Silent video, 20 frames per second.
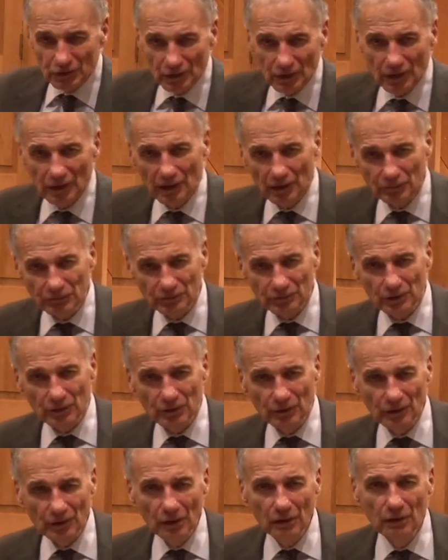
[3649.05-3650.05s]
in the
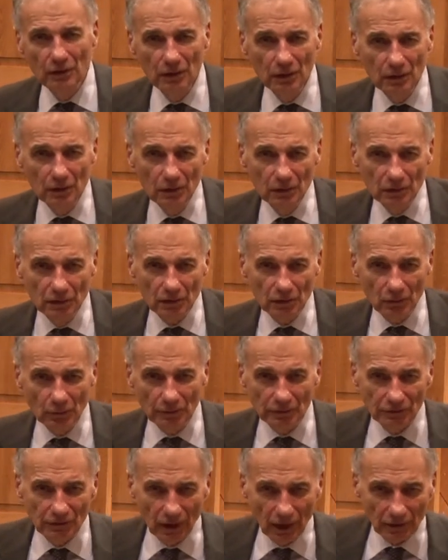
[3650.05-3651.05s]
cafeteria,
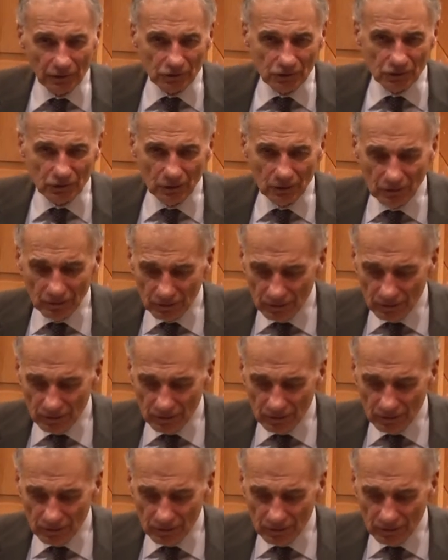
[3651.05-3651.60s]
going Dutch